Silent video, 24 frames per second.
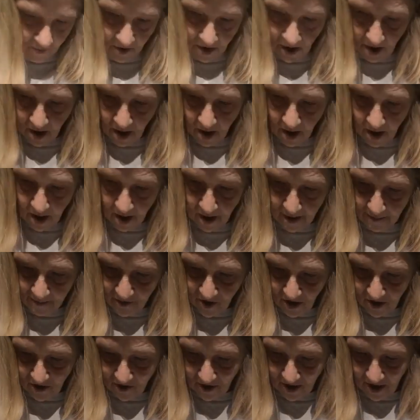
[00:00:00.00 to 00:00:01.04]
And I'm
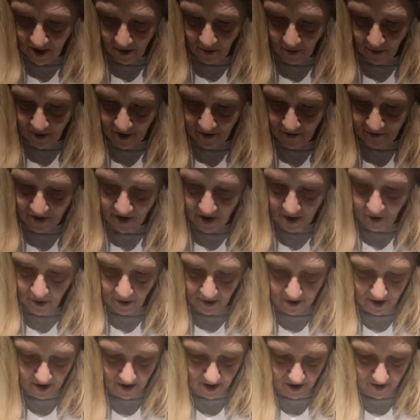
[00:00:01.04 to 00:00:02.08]
just going with the flow
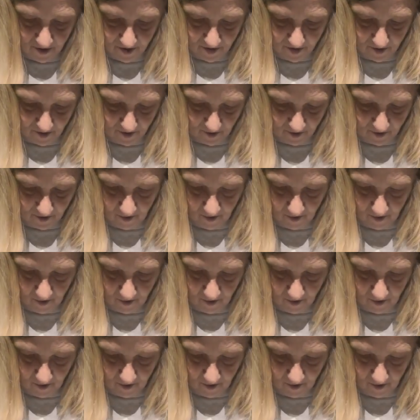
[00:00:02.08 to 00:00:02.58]
with this.